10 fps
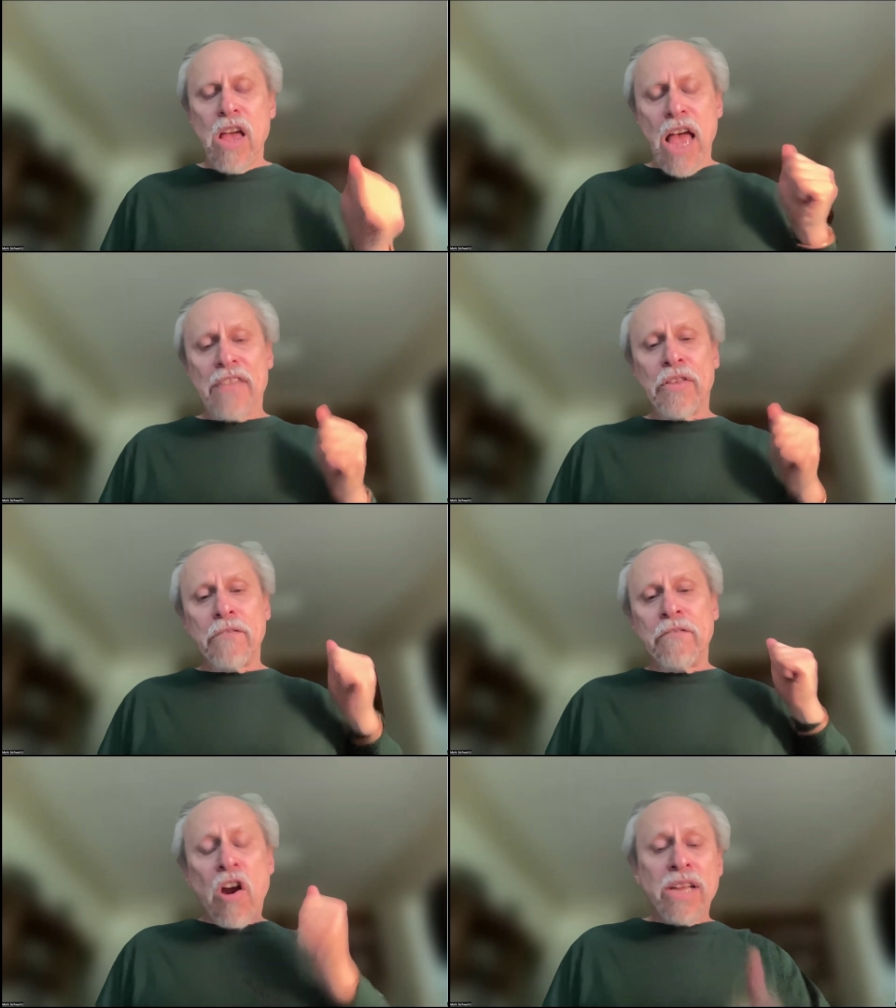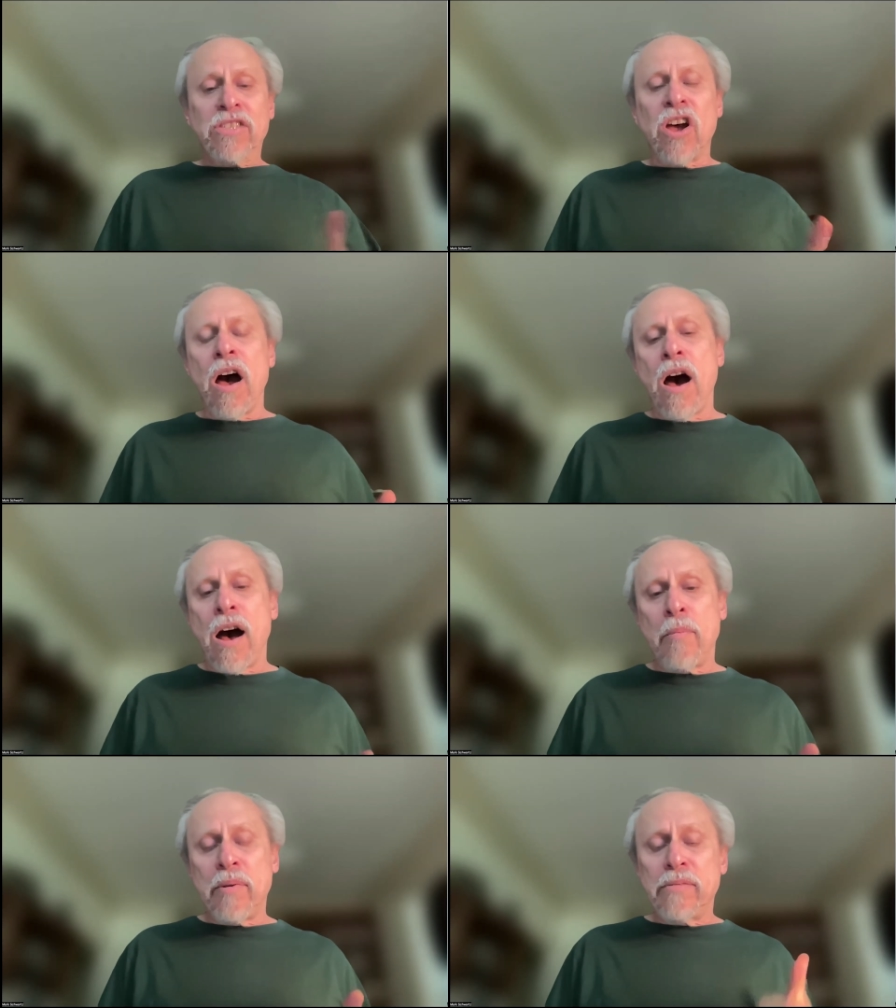At the very
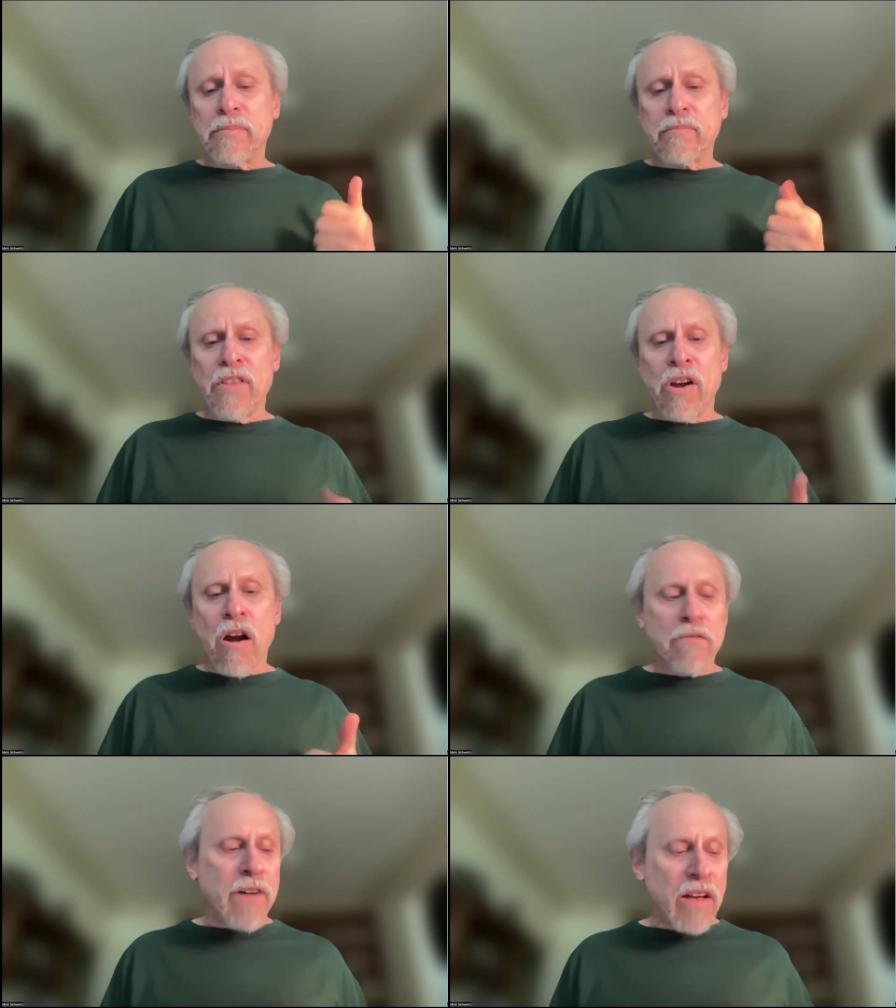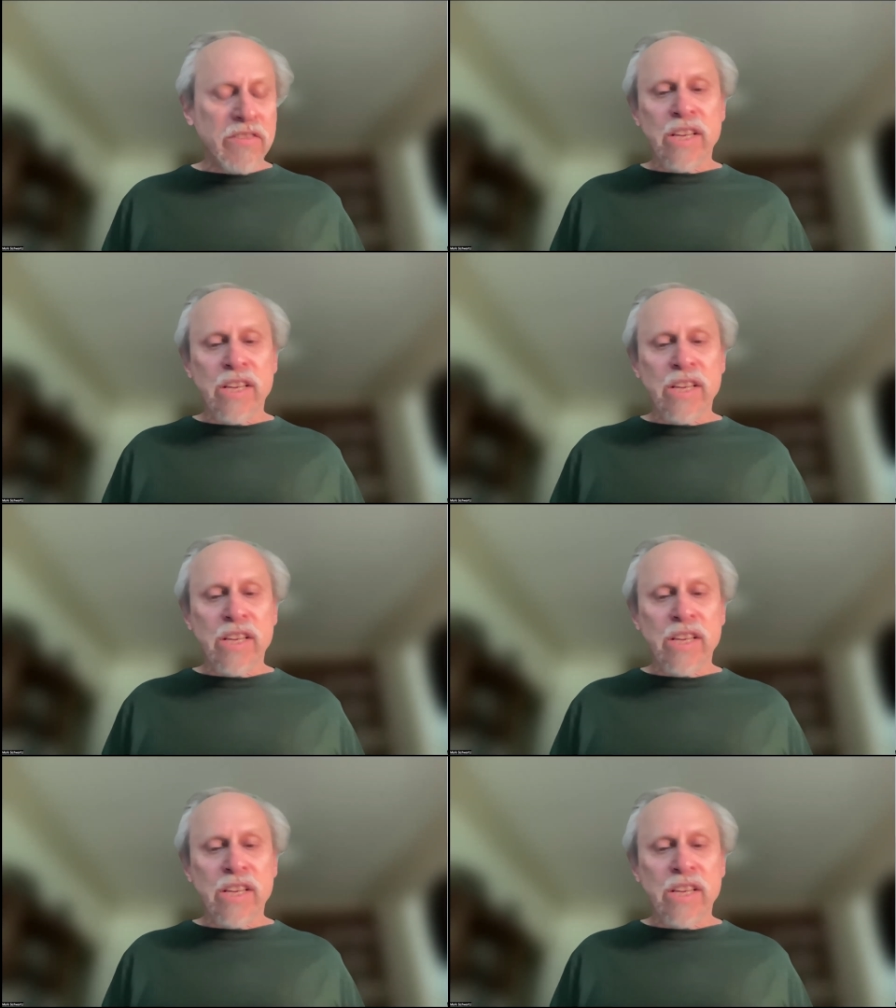top, there are five